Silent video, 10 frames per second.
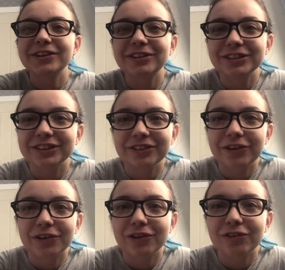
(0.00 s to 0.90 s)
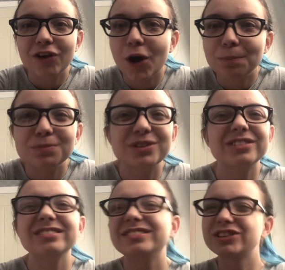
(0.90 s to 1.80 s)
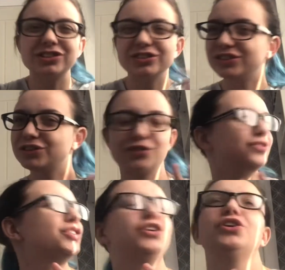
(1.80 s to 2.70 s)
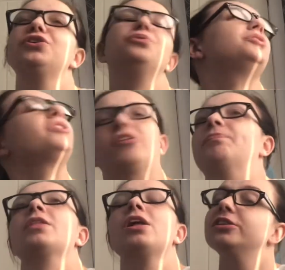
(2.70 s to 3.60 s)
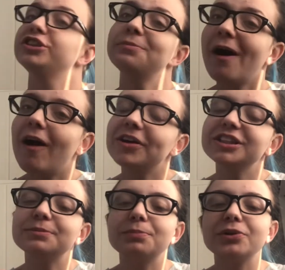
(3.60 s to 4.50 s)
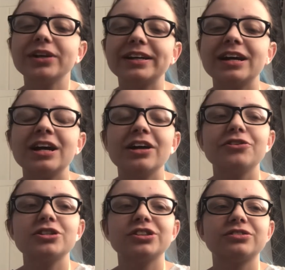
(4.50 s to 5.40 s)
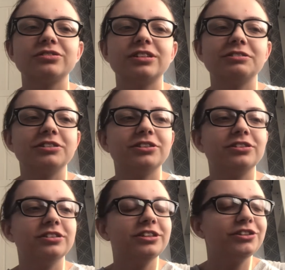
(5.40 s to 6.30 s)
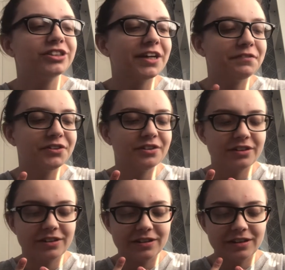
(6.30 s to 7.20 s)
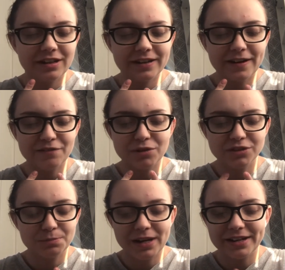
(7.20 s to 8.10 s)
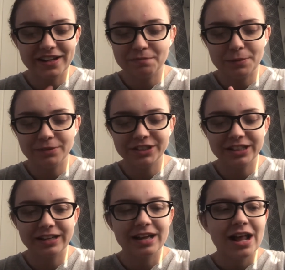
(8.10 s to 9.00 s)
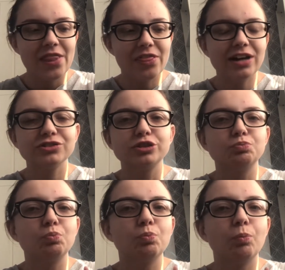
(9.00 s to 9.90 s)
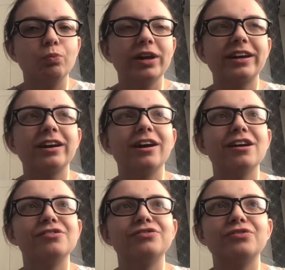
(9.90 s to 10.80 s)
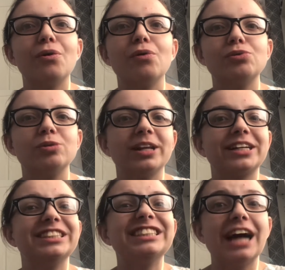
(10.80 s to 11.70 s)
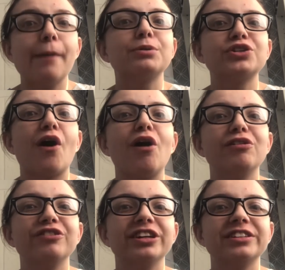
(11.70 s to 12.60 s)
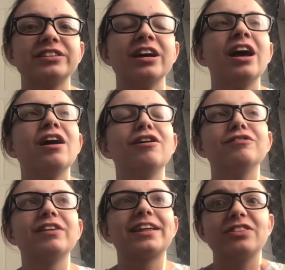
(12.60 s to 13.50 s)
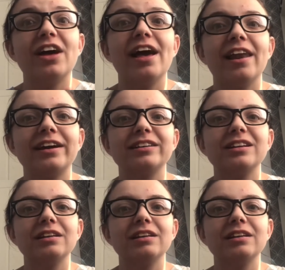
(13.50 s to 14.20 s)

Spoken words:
or cropped and done stuff too, and some aren't, but like just you just have to, like, I've watched plenty of people say like that's just like a photo, like a snapshot of it, of like their like